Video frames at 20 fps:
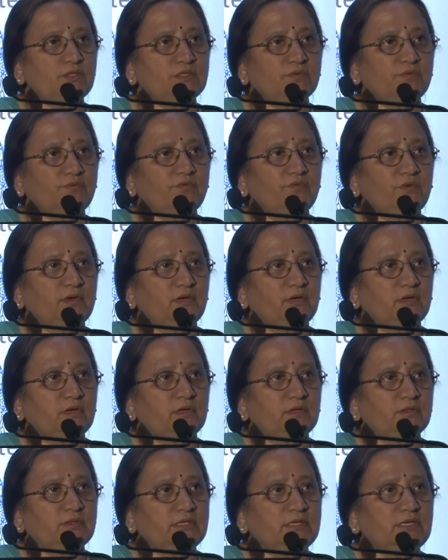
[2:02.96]
of
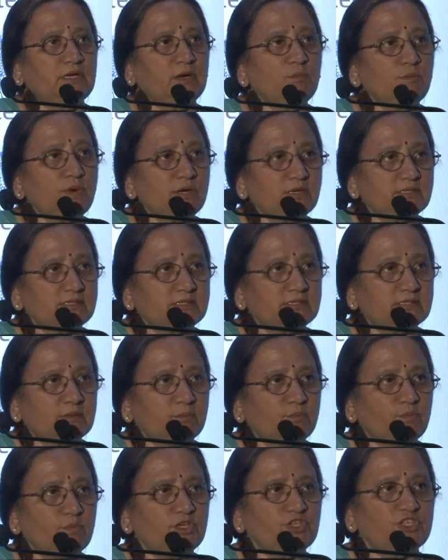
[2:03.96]
the numbers,
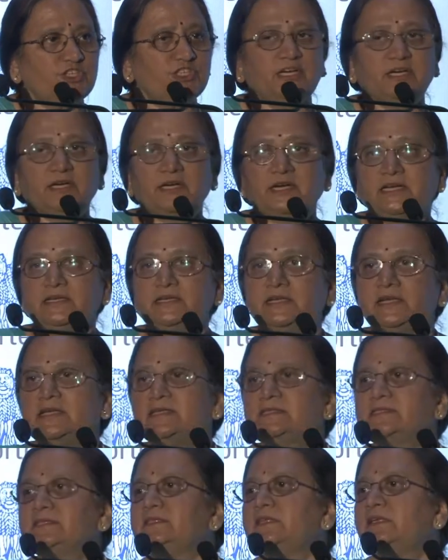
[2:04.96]
sheer
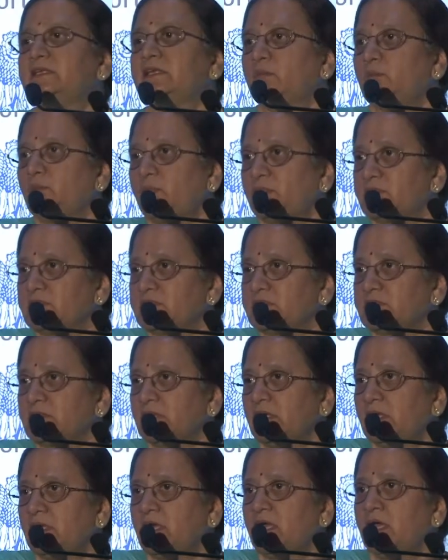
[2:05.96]
increase in the numbers.
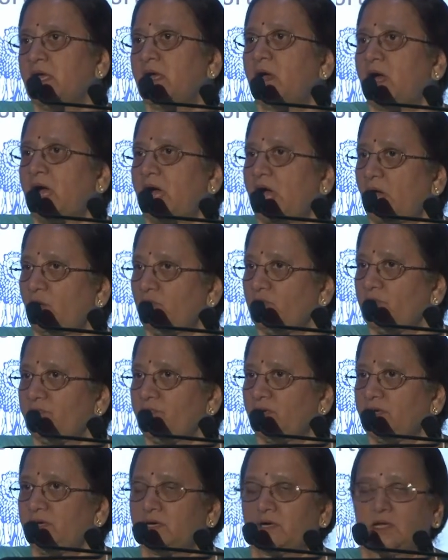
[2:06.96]

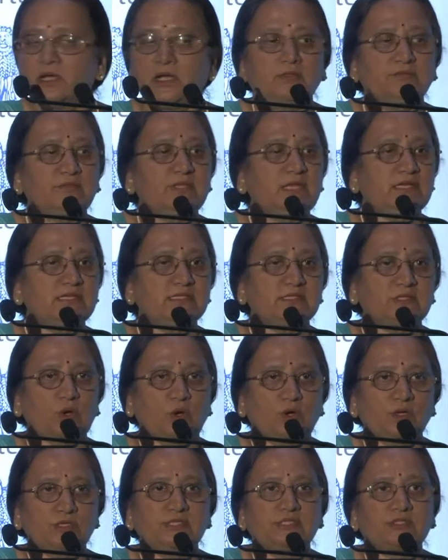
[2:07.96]
However, there is
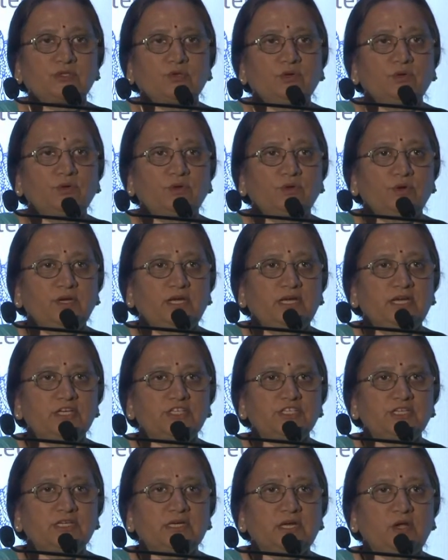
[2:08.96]
also a
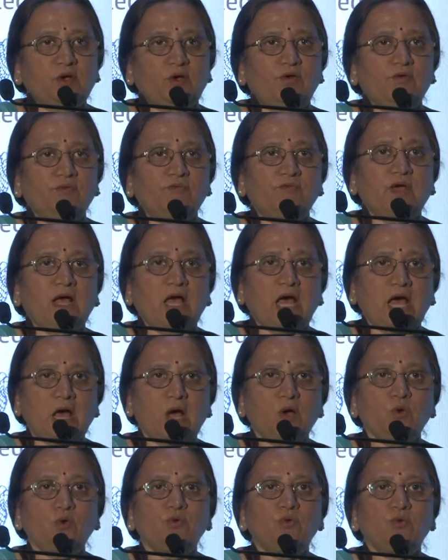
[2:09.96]
correlation of
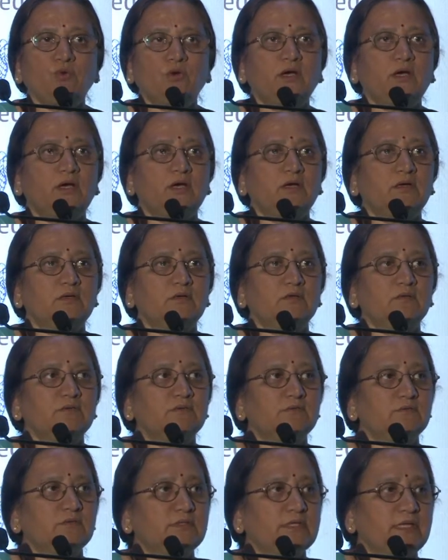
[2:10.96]
how
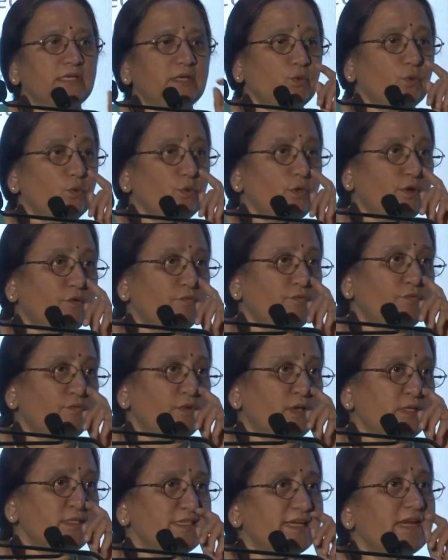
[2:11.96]
the role of
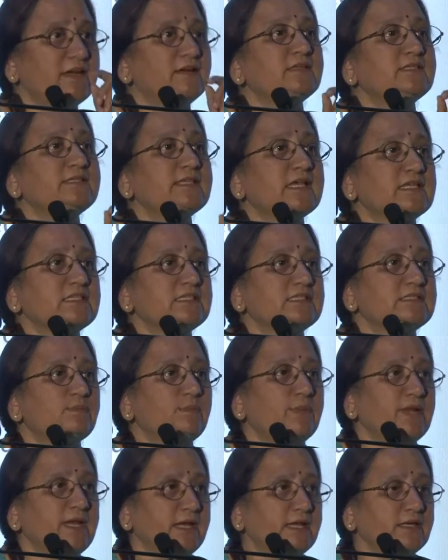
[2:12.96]
standards has
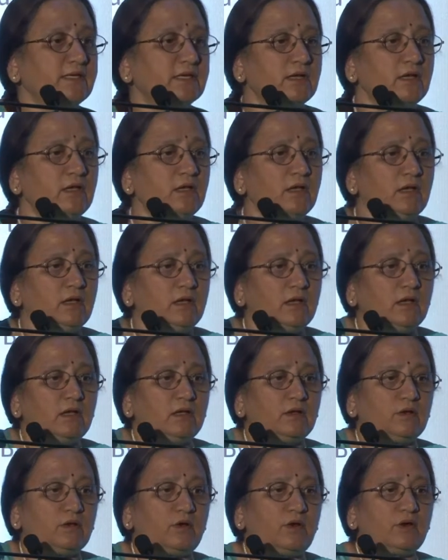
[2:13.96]
played.
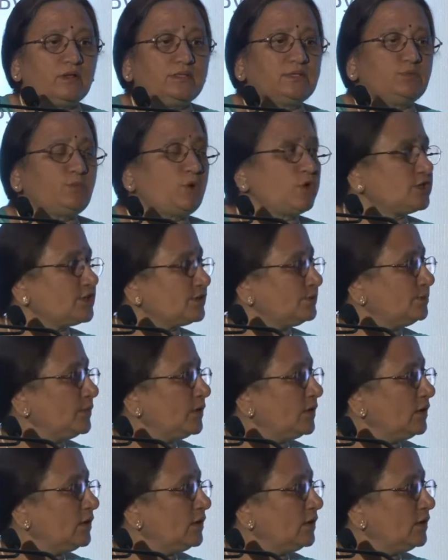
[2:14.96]
On the bottom